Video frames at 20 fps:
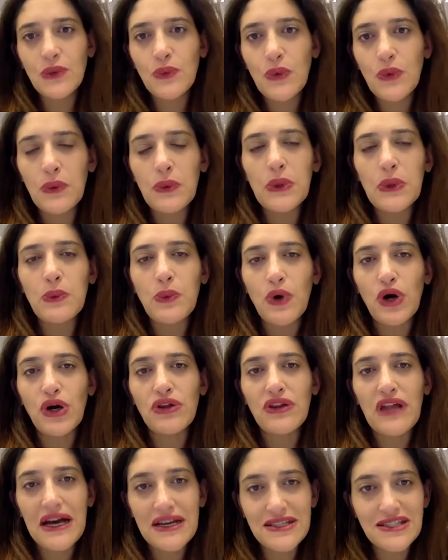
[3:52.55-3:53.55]
where we were
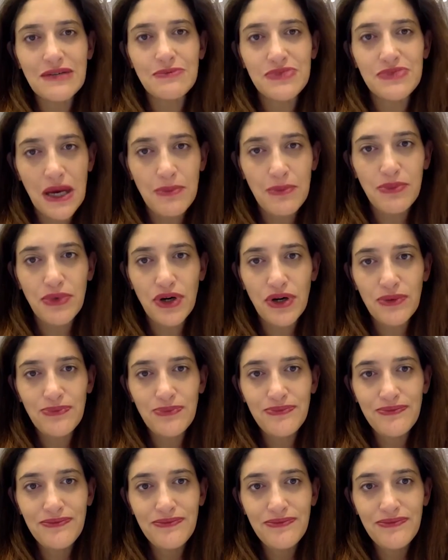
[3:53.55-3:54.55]
last September.
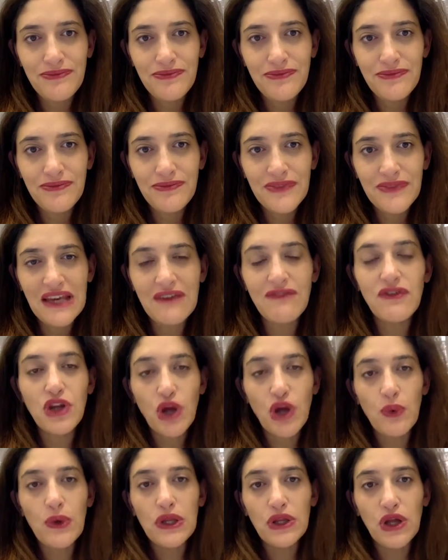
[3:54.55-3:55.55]
Even
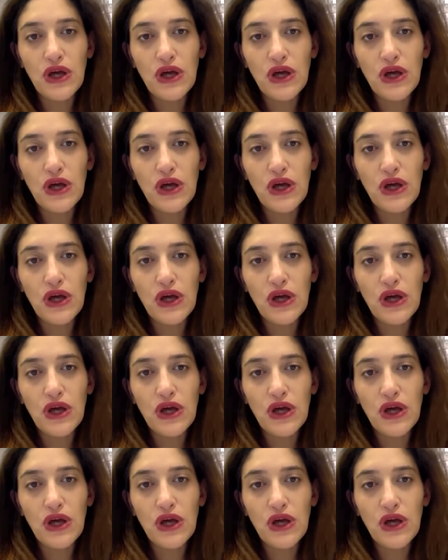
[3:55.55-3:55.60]
though